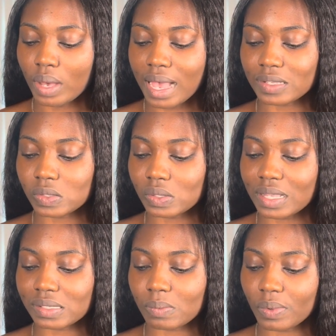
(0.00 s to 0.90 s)
as soon
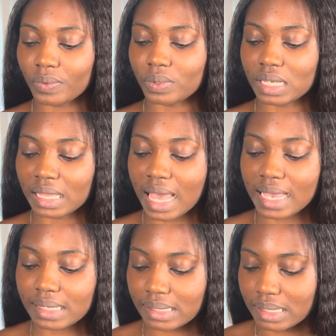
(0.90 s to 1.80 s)
as someone
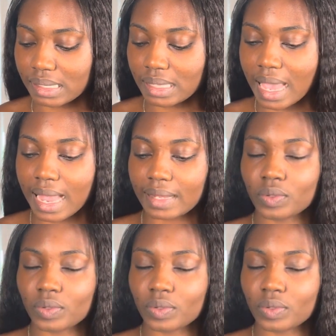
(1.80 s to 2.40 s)
realizes that